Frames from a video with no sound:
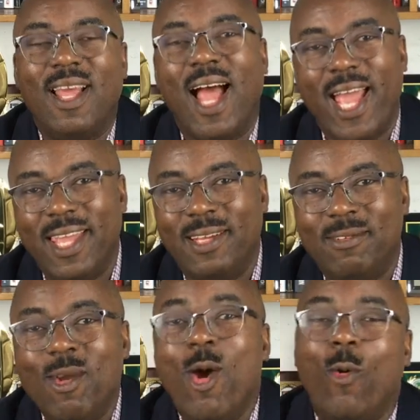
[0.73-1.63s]
Hi,
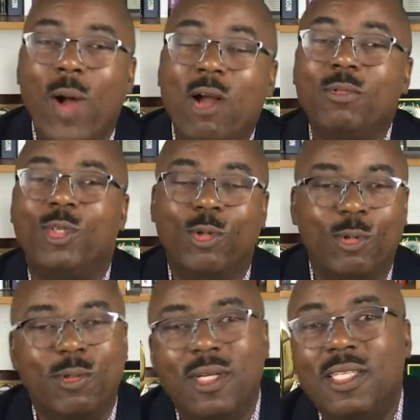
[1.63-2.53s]
welcome
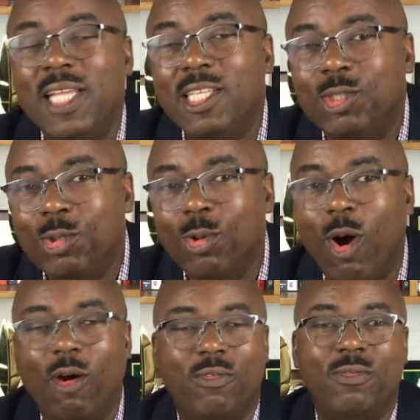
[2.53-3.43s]
to day
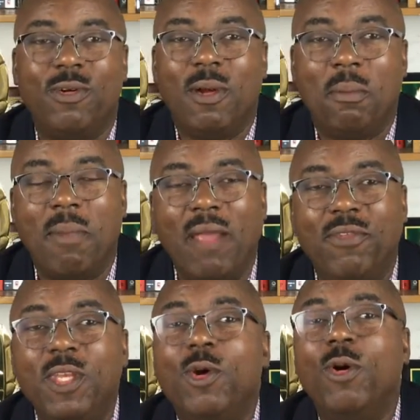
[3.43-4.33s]
2 of my
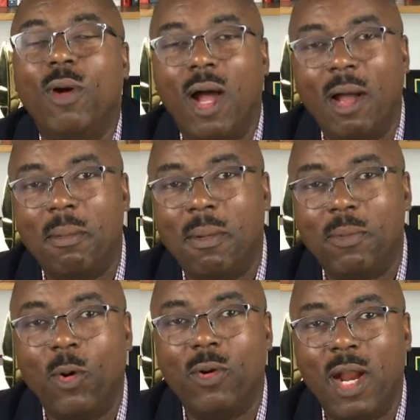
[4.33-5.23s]
video
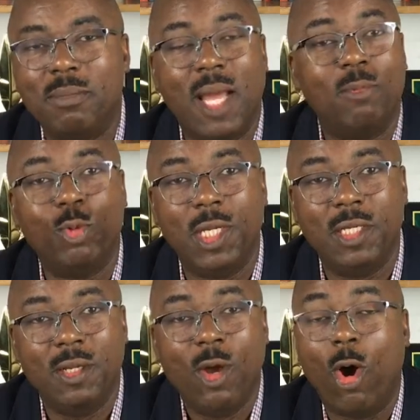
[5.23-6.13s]
program that I'm
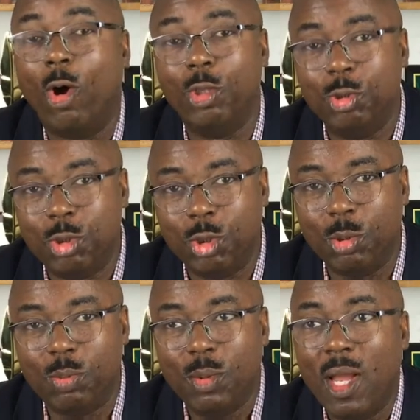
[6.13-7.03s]
doing on
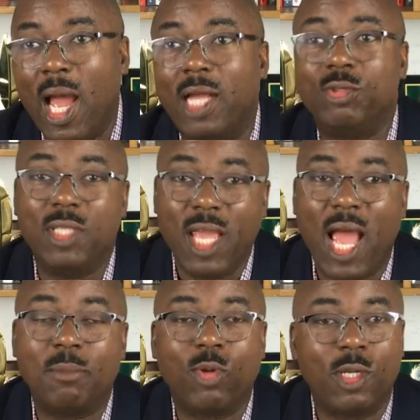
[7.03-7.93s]
YouTube. Today
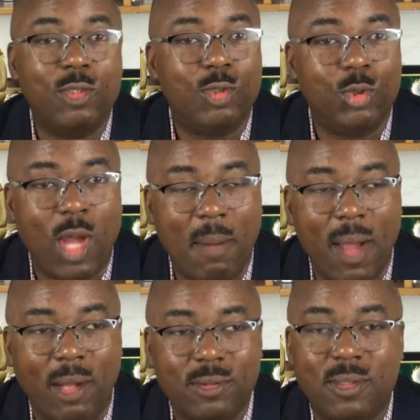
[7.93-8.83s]
I'm talking to you
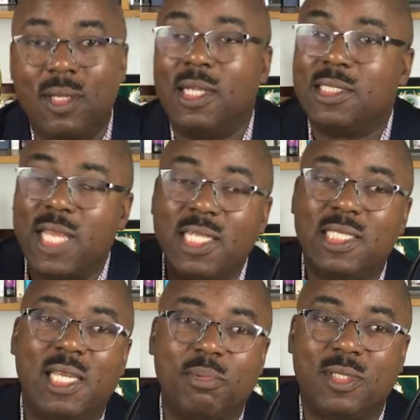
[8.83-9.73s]
about 10
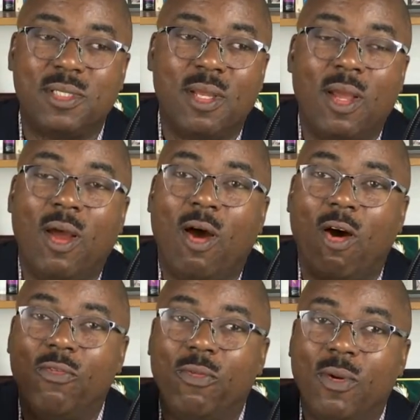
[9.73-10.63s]
tips
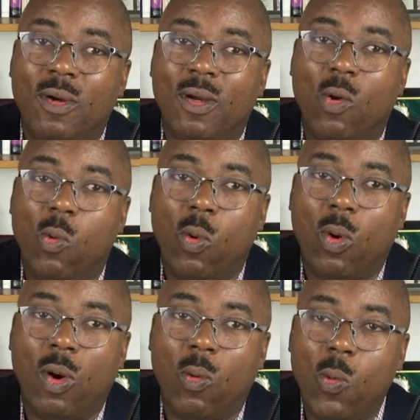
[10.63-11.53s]
of
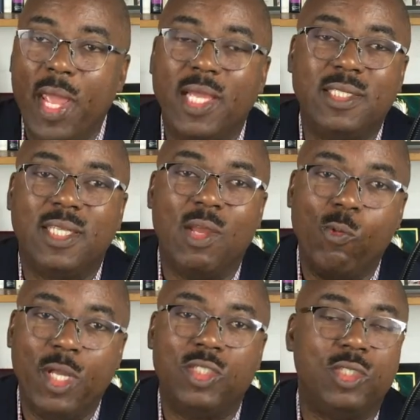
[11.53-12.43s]
ways
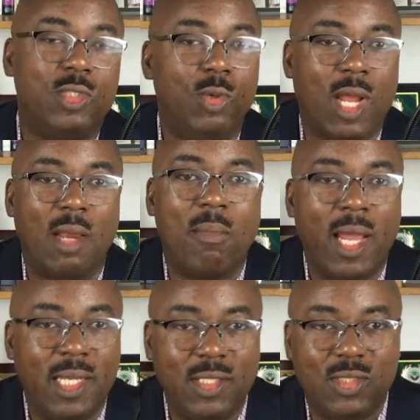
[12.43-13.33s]
in which you can
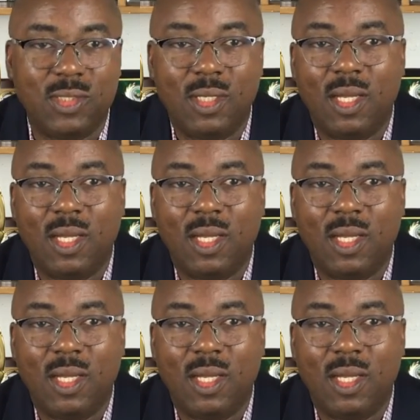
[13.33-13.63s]
manage